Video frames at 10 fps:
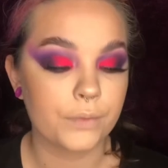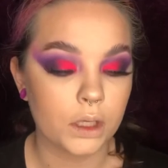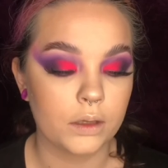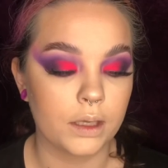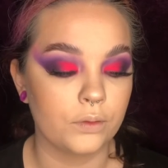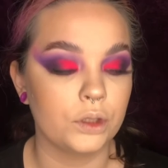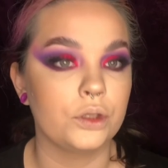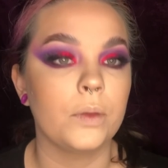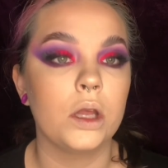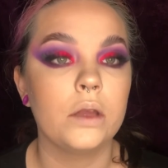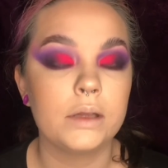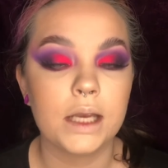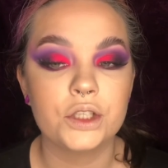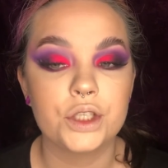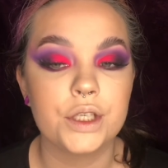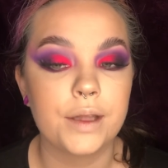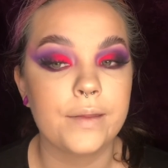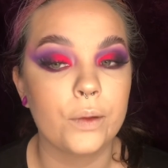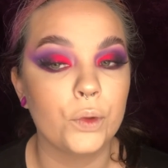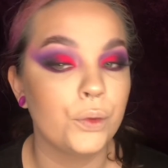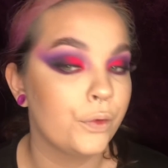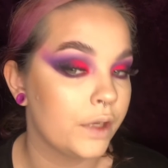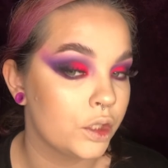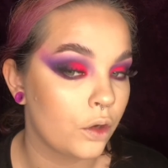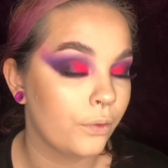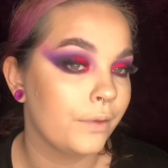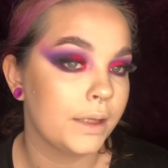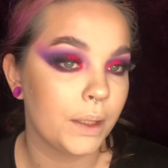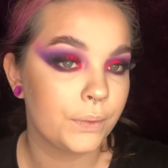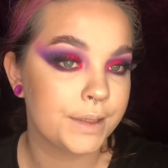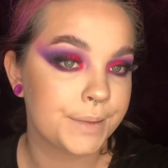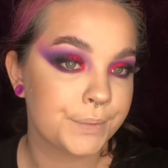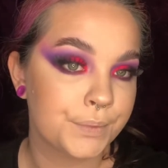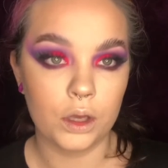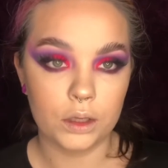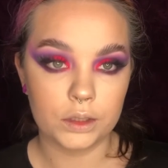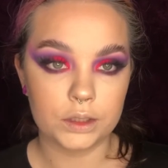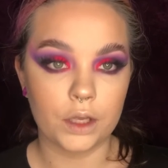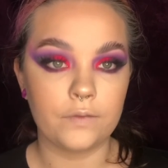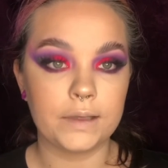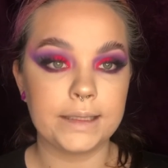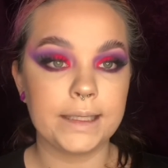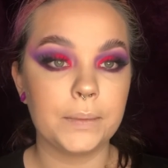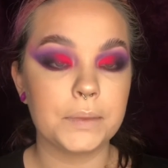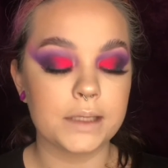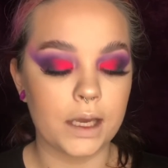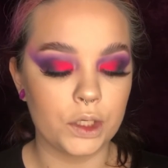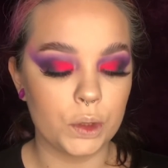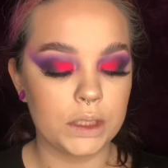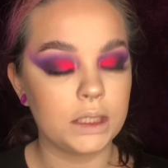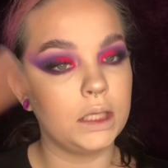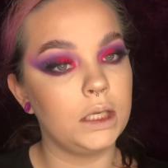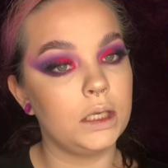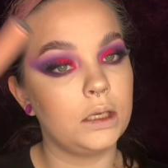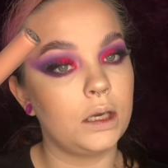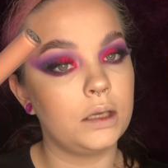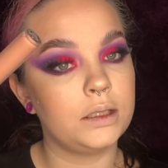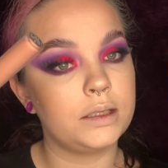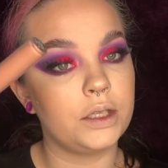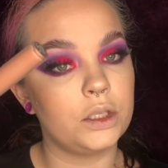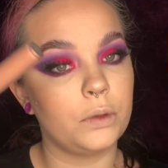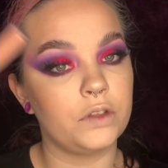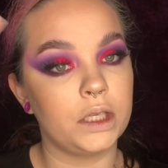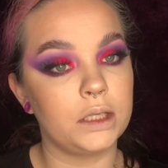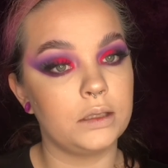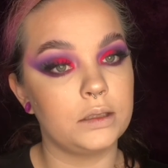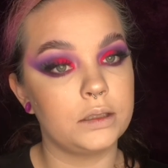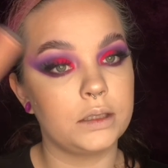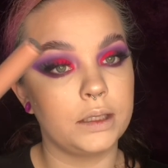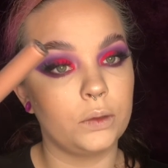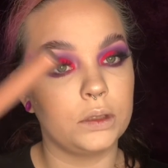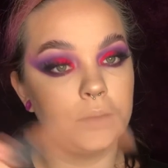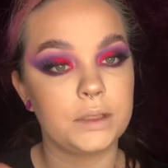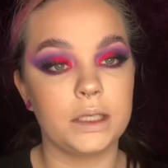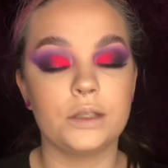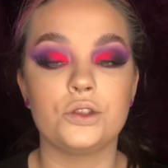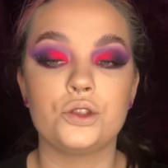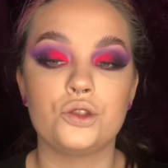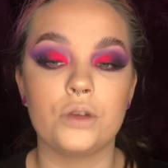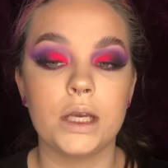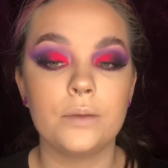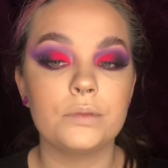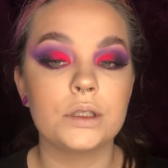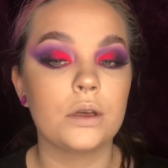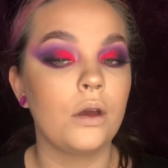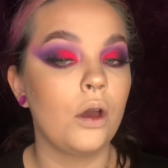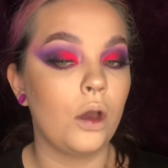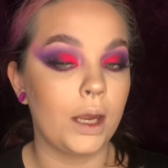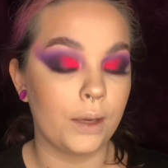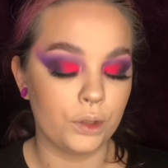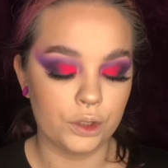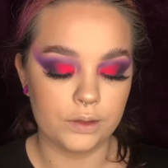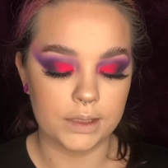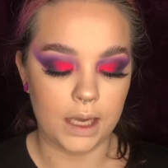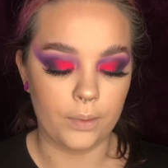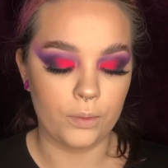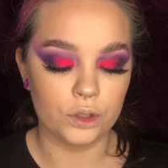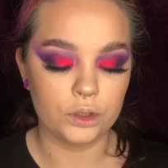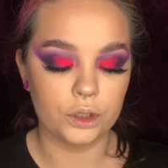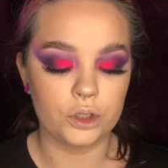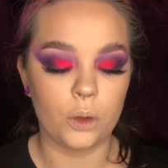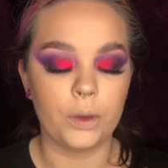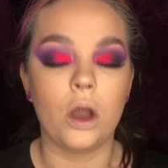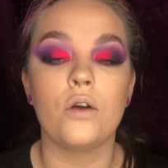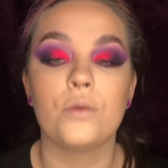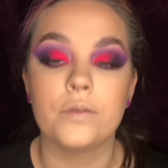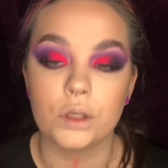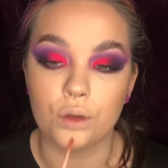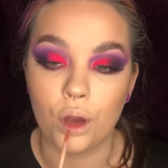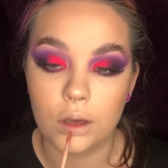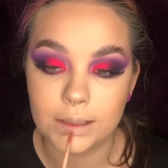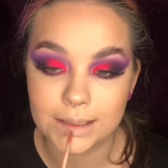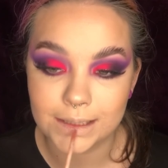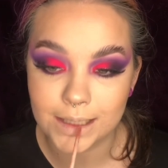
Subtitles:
Then I'm going to do my lower lashes and then we'll finish off with lips. So for lips, I used the Anastasia Beverly Hills Liquid Lipstick in Stripped. I am going to use that, but I'm also going to top it off with a gloss.